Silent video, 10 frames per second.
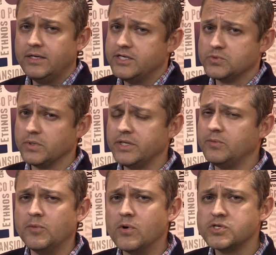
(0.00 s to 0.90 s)
is really
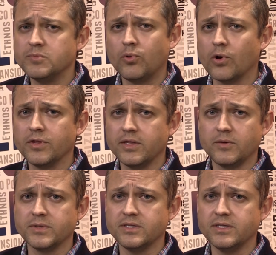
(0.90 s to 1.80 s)
the most important
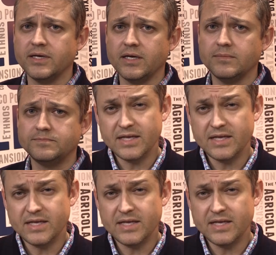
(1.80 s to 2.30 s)
thing within the game.